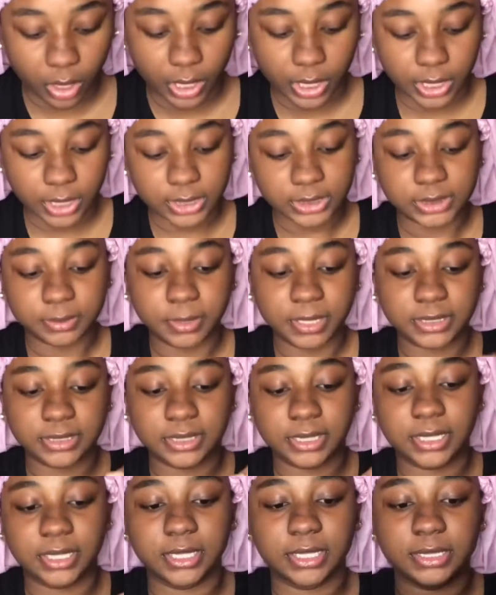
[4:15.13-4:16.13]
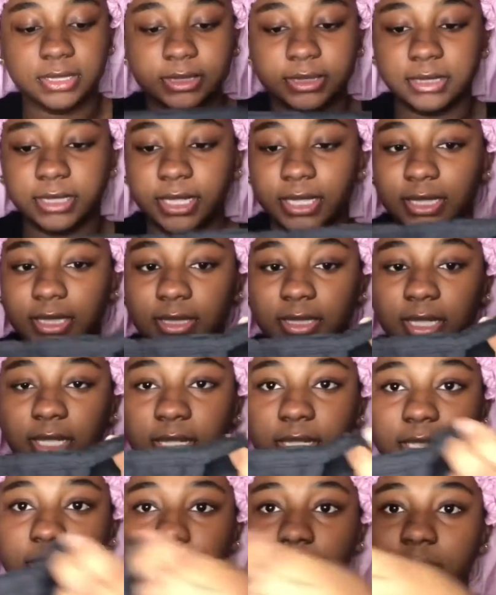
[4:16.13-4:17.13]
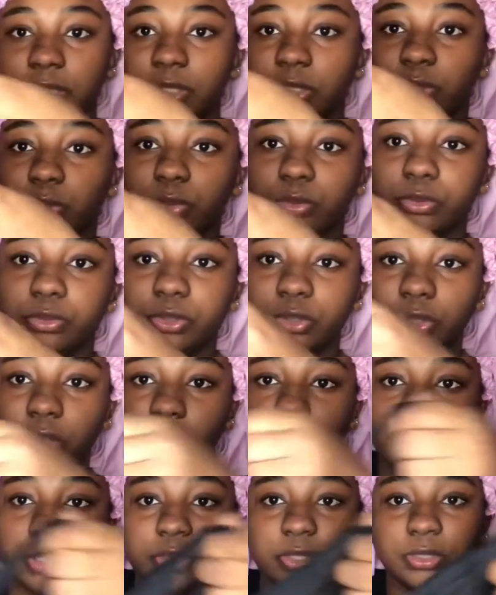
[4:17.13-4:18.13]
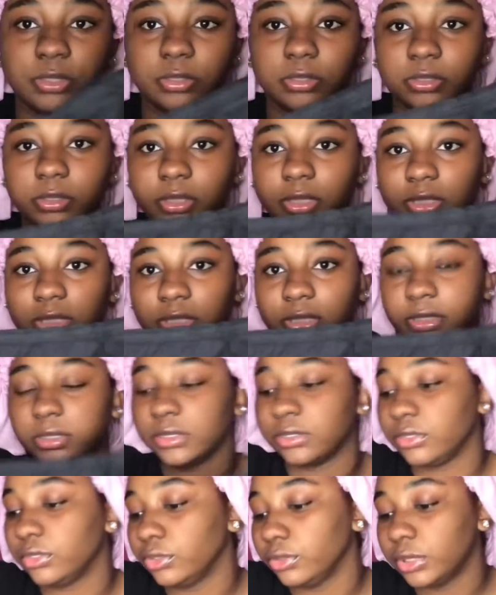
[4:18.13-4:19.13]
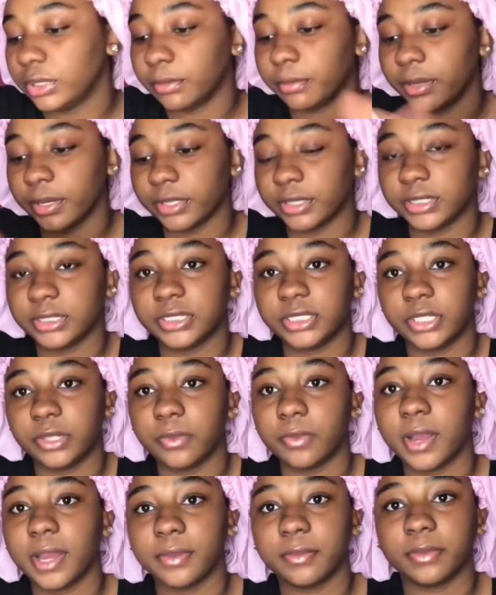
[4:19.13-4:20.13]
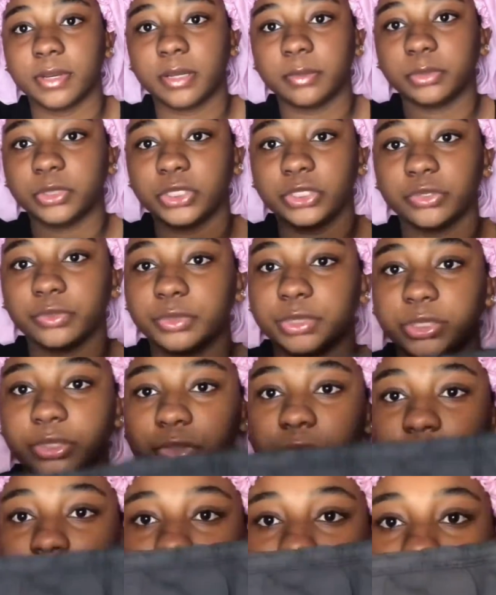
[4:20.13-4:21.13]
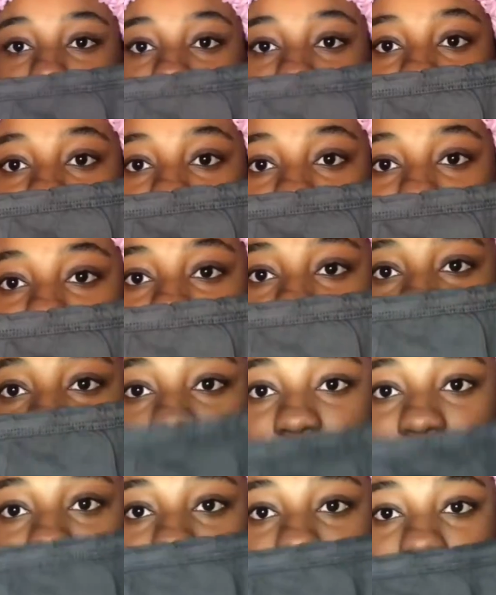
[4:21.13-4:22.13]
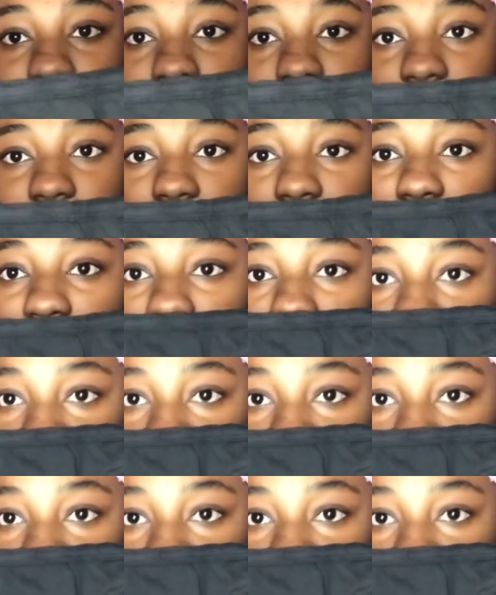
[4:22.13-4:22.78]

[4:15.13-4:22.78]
it's basically the same thing. Because you can barely see the white one. I'm just redoing it. So you take these,